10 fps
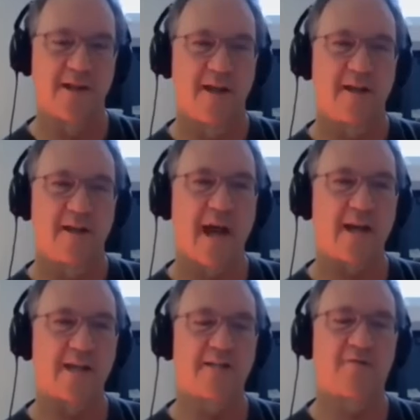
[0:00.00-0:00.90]

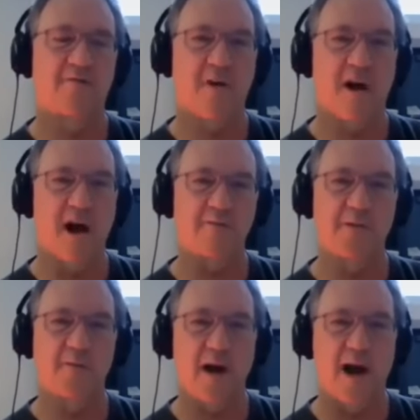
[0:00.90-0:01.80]
That is fraught
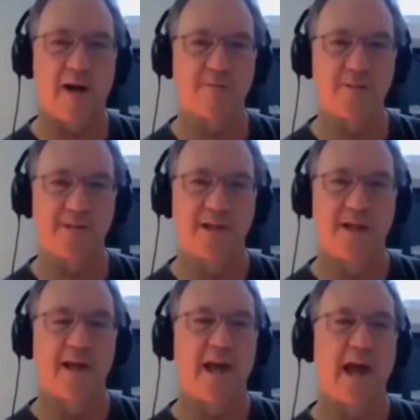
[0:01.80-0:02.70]
with problems,
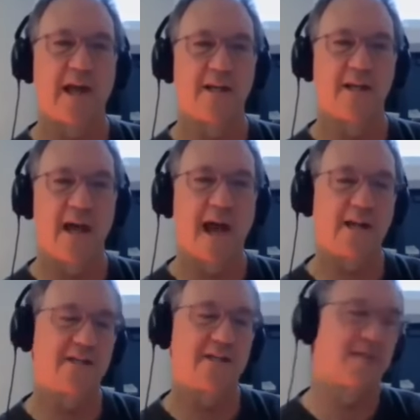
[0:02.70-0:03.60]
and
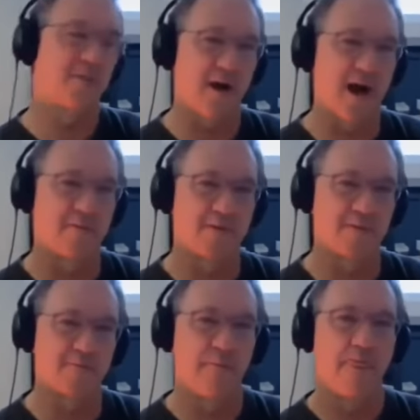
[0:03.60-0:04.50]
that is the problem.
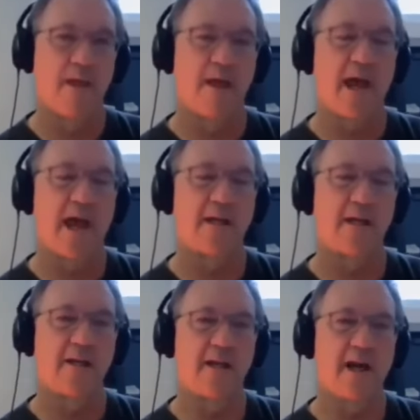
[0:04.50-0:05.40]
And
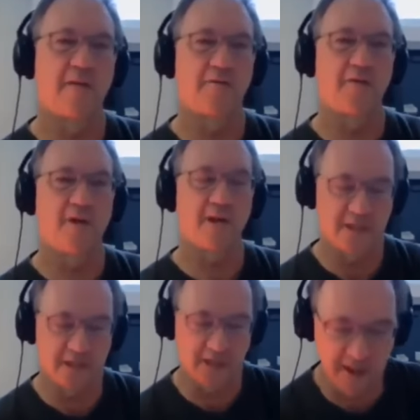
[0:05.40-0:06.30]

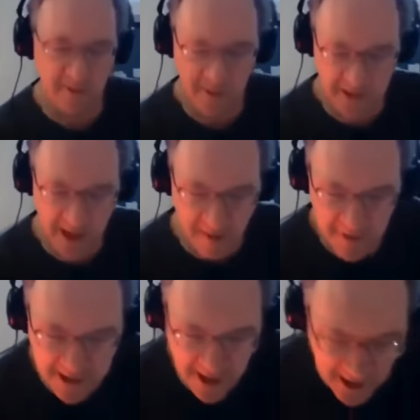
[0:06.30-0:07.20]
unfortunately, with
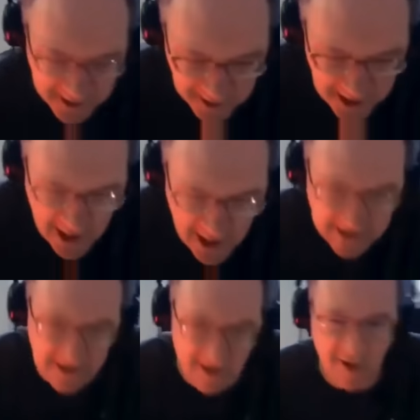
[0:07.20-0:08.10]
every country has
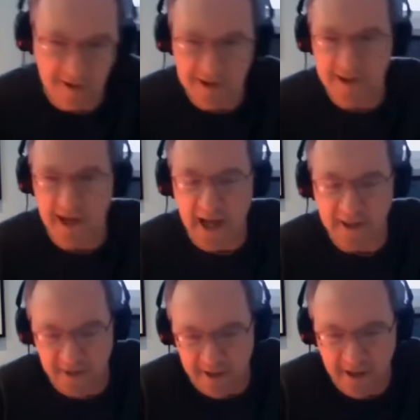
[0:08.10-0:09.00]
their own
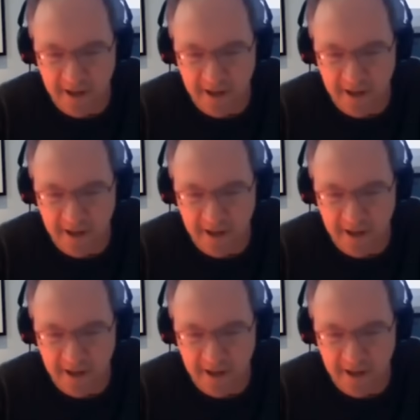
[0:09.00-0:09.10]
standard